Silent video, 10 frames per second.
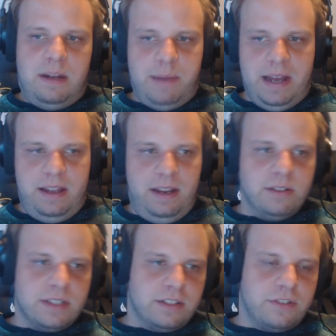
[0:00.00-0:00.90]
But it
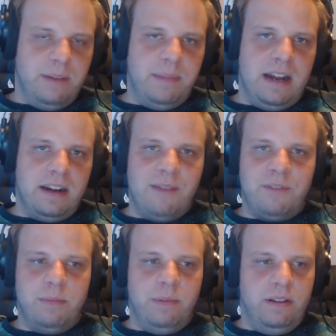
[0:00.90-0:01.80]
was extremely
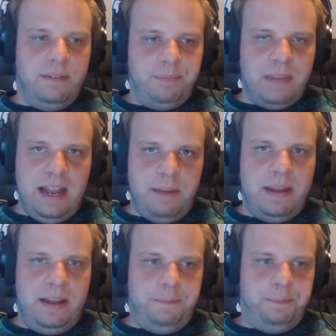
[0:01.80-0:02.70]
uncomfortable, I
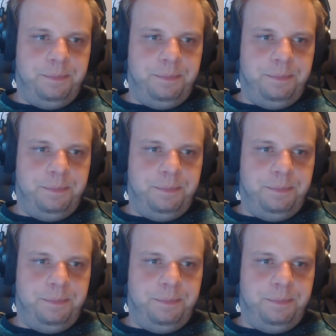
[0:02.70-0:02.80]
admit,